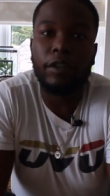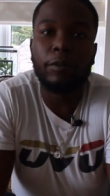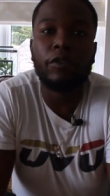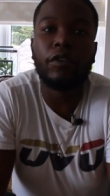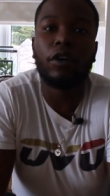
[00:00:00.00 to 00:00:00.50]

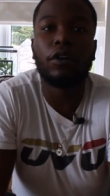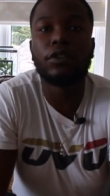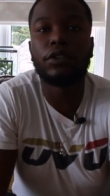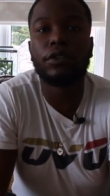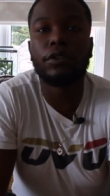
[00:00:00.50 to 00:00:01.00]
moving
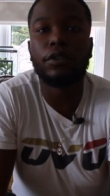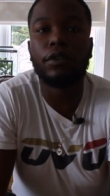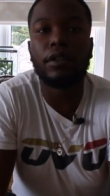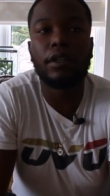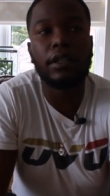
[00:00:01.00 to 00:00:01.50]
on
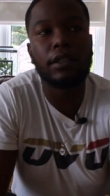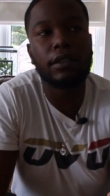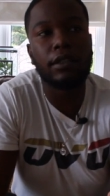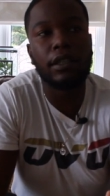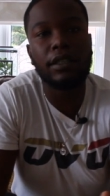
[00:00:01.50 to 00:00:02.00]
to the,
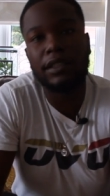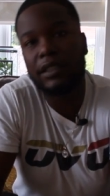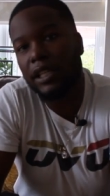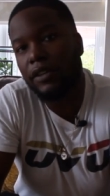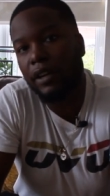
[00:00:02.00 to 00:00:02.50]
the
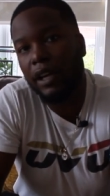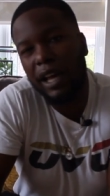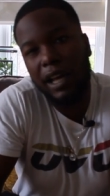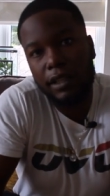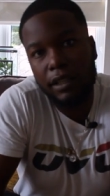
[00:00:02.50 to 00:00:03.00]
exterior
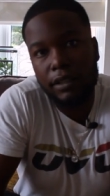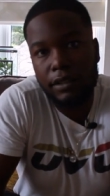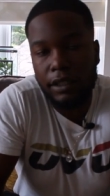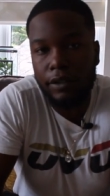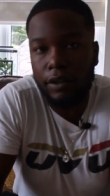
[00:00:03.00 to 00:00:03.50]
and the
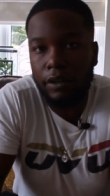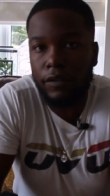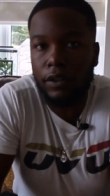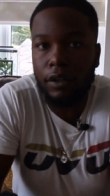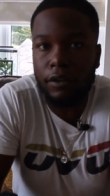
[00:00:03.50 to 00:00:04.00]
interior
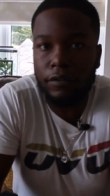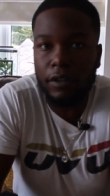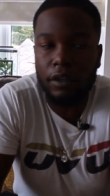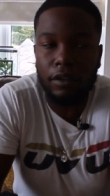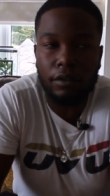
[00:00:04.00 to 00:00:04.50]
of the Golf
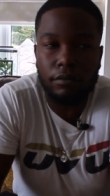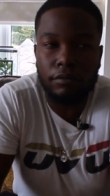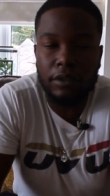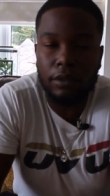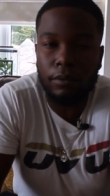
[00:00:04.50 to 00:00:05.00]
R and
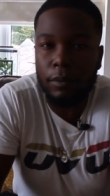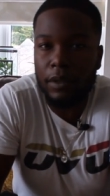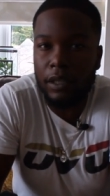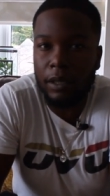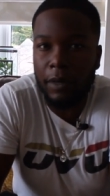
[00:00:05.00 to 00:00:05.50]
see what we
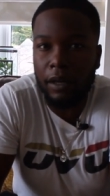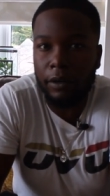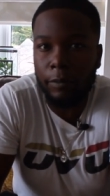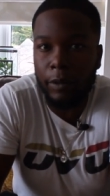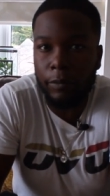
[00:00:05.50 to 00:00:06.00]
think about
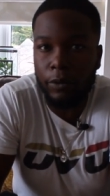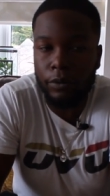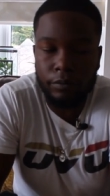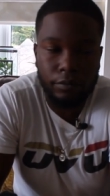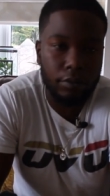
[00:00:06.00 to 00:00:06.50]
it a bit more.
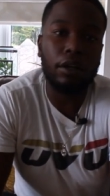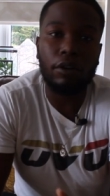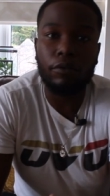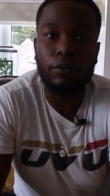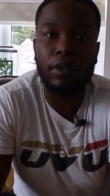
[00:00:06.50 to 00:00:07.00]
Start
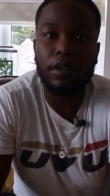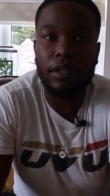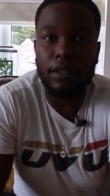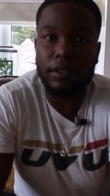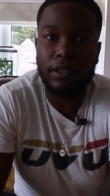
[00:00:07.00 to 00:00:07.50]
off with
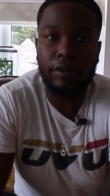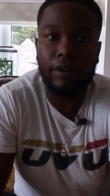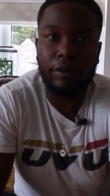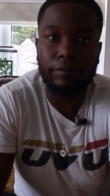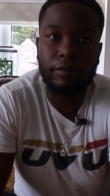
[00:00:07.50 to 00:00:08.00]
the
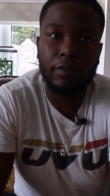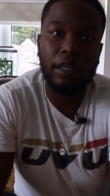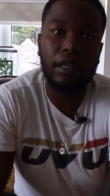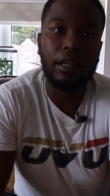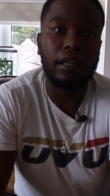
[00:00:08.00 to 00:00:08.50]
interior.
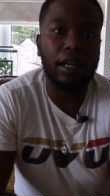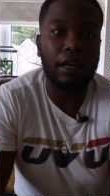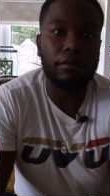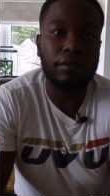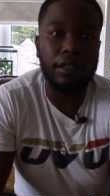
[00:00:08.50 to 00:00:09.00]

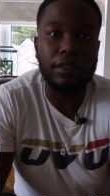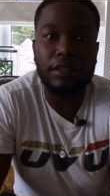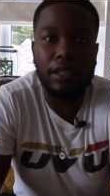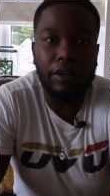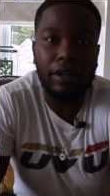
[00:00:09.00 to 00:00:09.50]
Now, the
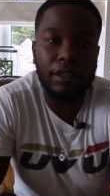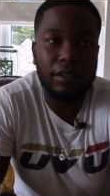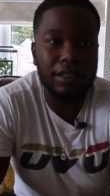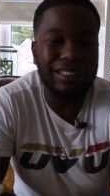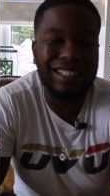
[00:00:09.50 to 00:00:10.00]
interior
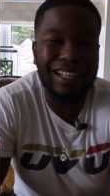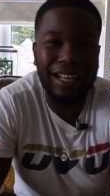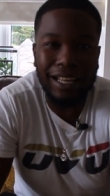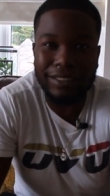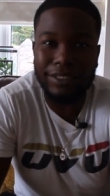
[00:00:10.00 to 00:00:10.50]
is
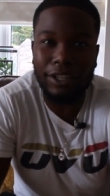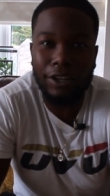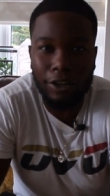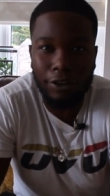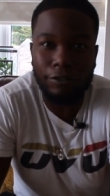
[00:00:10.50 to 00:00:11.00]

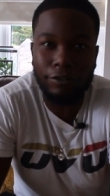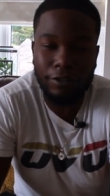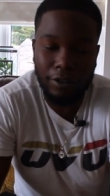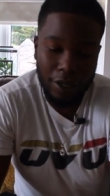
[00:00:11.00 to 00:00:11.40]
classic Golf.